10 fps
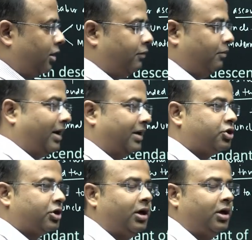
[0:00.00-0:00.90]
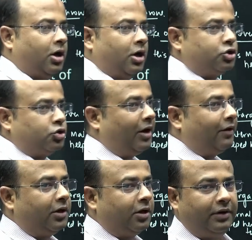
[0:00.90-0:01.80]
of Badshah. So
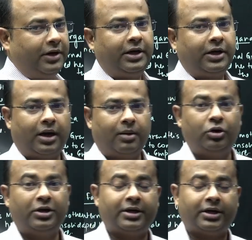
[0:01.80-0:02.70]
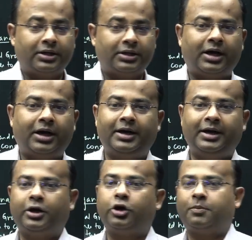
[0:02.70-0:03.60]
after winning Kabul and Kandahar,
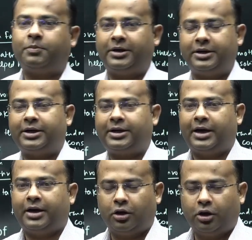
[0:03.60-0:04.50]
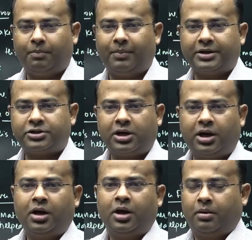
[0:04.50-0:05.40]
he adopted the title of
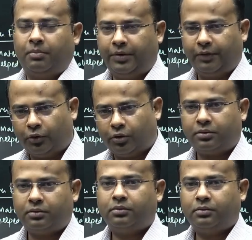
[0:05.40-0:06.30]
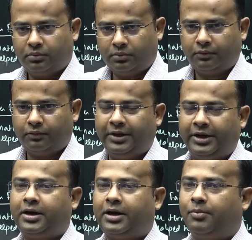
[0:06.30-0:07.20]
Badshah. Before
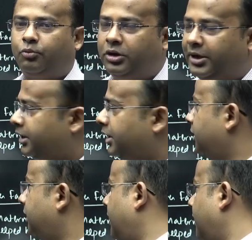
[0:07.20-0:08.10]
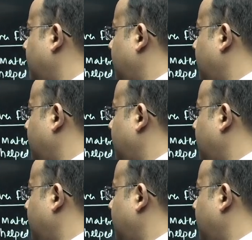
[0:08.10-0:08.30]
winning Kabul and Kandahar,